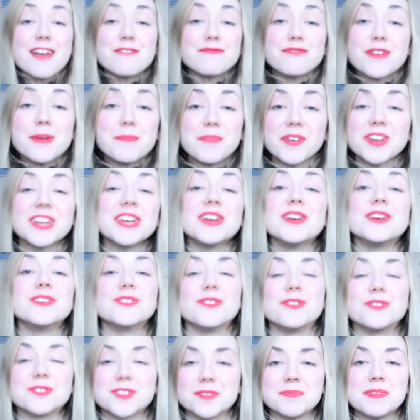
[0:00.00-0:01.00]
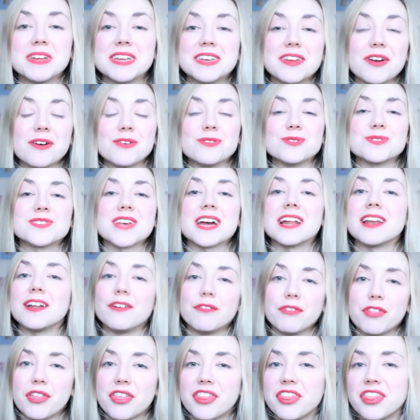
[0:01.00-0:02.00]
Everybody who knows me knows I
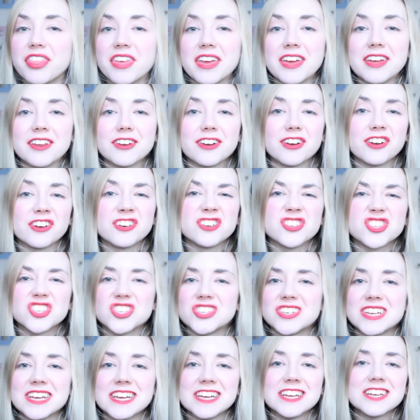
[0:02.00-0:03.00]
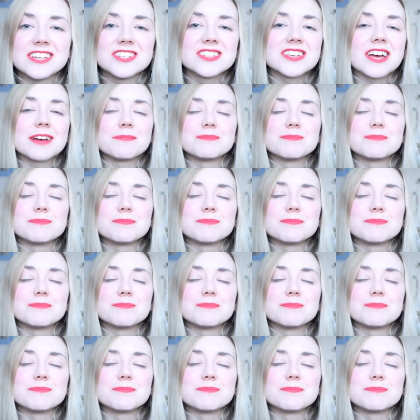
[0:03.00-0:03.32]
love the theatre, stage,